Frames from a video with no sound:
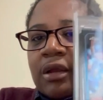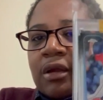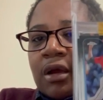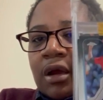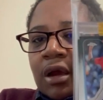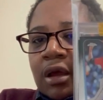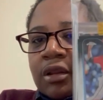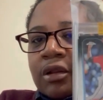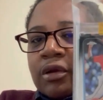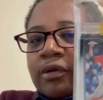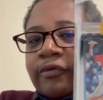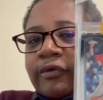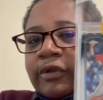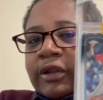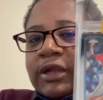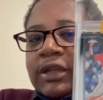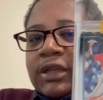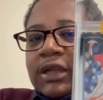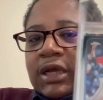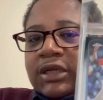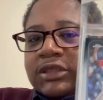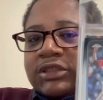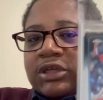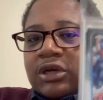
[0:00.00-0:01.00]
other really
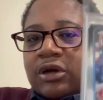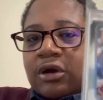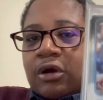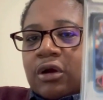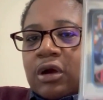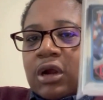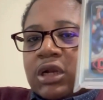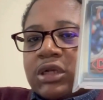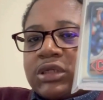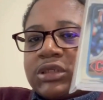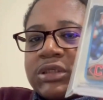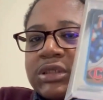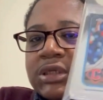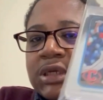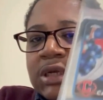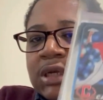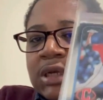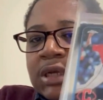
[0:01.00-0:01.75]
nice cards